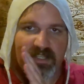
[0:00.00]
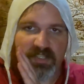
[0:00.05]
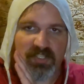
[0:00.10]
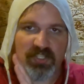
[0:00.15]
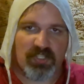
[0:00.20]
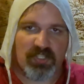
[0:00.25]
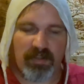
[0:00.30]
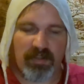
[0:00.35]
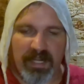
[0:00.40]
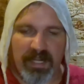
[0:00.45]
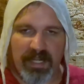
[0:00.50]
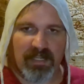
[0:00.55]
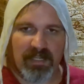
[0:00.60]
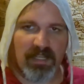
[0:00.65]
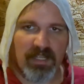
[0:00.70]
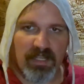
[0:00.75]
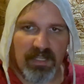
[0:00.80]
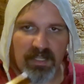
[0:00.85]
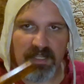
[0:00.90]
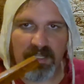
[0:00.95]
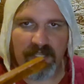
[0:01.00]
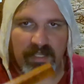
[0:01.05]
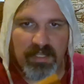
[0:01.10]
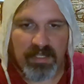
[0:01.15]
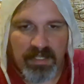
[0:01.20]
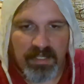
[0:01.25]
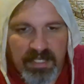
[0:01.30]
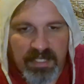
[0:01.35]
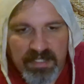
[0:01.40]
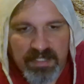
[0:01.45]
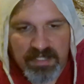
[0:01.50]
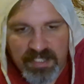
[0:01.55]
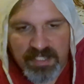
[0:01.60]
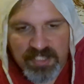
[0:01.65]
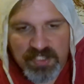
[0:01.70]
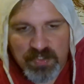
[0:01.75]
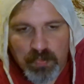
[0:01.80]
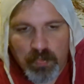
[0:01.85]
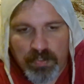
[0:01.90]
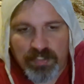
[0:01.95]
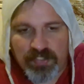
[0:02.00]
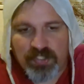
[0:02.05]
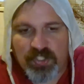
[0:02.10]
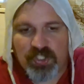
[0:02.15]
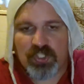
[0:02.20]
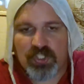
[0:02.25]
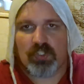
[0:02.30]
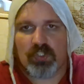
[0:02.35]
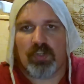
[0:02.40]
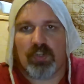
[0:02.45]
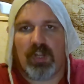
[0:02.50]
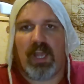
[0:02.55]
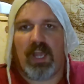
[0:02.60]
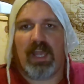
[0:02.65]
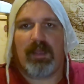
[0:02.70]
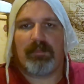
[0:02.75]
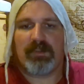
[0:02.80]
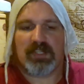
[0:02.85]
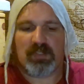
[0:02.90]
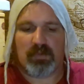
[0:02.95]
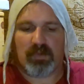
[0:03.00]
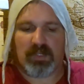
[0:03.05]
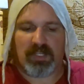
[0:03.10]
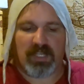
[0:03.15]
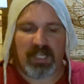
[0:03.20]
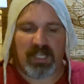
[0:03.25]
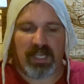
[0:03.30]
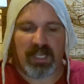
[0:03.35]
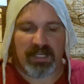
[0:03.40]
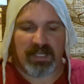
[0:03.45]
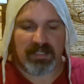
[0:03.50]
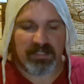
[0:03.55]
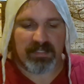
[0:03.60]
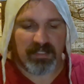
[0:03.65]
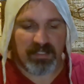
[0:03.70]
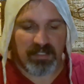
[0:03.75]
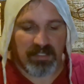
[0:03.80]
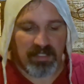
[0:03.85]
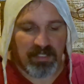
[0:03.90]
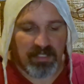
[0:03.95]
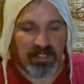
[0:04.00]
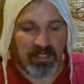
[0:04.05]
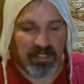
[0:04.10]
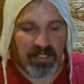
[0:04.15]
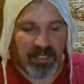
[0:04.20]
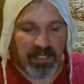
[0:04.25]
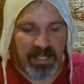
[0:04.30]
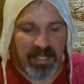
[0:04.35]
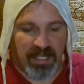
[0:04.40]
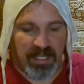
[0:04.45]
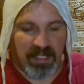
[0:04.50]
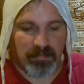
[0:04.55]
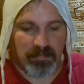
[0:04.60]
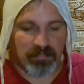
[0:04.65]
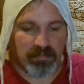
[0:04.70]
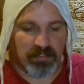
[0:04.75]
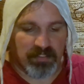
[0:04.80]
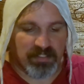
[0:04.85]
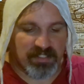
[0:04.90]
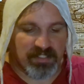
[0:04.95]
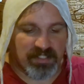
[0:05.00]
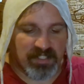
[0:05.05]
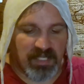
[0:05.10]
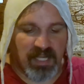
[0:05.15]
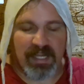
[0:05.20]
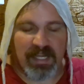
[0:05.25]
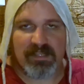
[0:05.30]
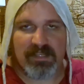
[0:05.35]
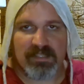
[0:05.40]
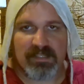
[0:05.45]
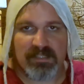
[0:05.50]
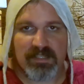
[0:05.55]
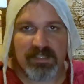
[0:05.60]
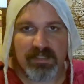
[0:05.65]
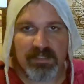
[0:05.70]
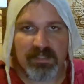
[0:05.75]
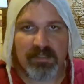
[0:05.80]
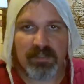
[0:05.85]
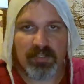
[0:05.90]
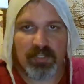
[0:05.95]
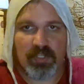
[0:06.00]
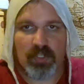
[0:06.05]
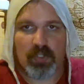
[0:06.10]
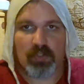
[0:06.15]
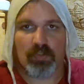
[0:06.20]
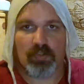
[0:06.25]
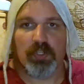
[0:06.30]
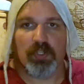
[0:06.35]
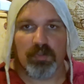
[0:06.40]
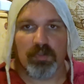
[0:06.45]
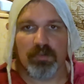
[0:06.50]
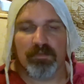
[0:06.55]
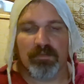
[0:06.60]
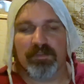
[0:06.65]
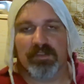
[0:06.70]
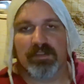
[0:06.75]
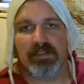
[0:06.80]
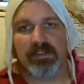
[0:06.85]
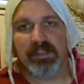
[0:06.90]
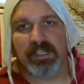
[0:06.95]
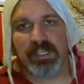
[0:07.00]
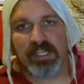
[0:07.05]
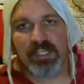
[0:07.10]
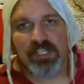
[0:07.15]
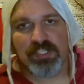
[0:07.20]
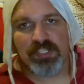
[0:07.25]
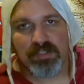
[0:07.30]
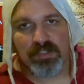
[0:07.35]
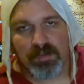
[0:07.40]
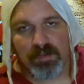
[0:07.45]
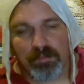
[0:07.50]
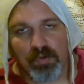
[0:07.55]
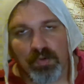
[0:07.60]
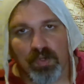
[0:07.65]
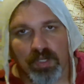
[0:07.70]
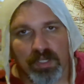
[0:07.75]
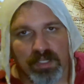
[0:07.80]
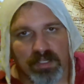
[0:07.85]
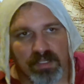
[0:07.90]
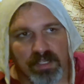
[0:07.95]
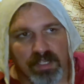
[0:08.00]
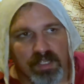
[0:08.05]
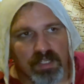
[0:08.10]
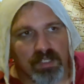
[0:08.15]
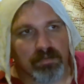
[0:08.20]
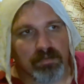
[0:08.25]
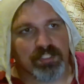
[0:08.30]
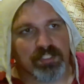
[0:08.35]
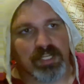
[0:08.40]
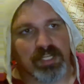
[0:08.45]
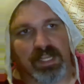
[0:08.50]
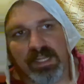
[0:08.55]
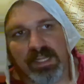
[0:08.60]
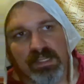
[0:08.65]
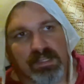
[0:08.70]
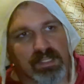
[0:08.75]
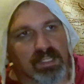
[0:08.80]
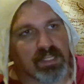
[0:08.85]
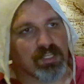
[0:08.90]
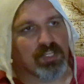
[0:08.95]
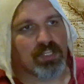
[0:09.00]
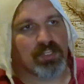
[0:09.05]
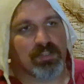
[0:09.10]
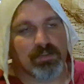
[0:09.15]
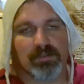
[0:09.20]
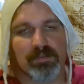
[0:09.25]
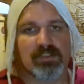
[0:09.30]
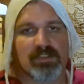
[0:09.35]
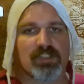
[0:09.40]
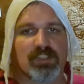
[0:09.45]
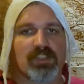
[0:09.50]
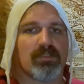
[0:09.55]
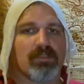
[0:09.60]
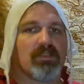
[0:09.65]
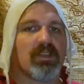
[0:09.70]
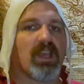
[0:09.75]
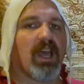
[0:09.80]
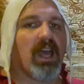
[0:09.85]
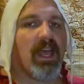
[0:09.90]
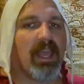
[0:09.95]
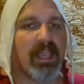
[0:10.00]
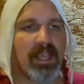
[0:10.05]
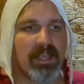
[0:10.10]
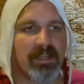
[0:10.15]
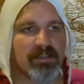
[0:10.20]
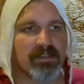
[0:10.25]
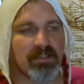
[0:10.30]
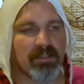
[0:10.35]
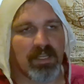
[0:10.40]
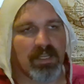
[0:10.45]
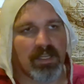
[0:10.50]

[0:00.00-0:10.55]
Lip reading: straight, and this will scribe, this will cut a precise groove into the board, which I can then use to guide